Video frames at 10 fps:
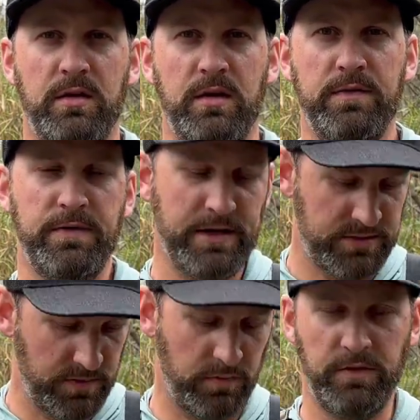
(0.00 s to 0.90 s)

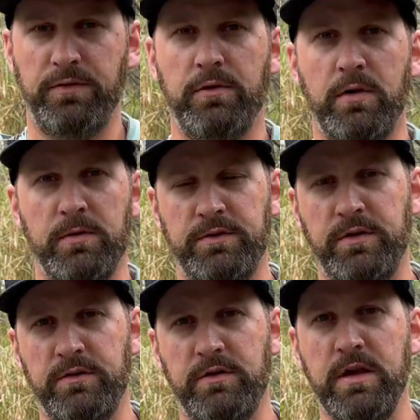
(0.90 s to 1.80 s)
invention was
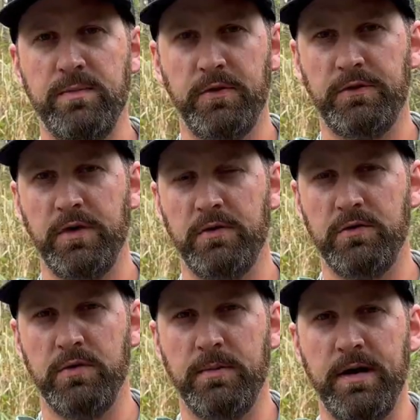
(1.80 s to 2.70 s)
to keep those trout
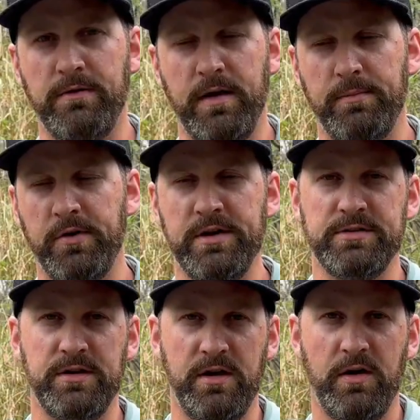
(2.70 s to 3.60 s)
cool by
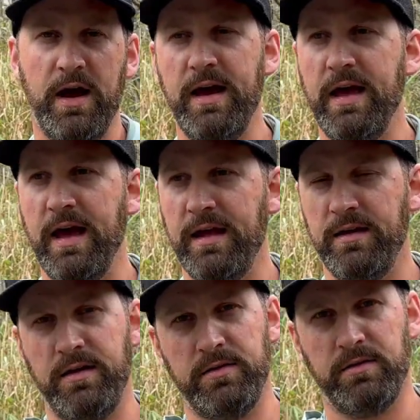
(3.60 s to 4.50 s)
evaporation. Now I add
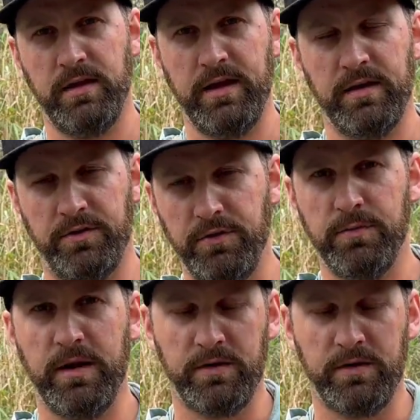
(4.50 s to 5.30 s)
another layer to my